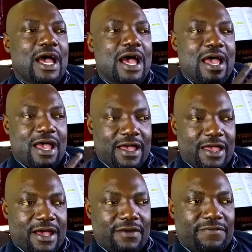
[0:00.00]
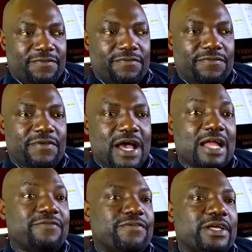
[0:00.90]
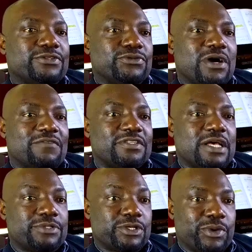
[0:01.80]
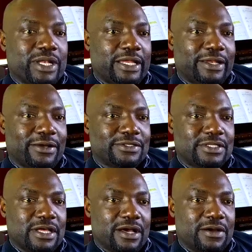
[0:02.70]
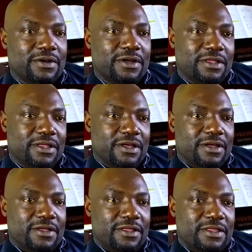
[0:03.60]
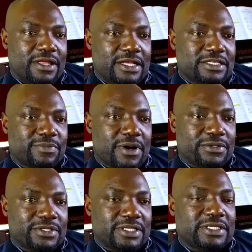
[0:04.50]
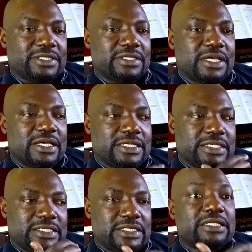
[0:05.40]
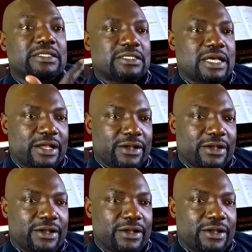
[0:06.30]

I have had friends who have subsequently lost their spouses since I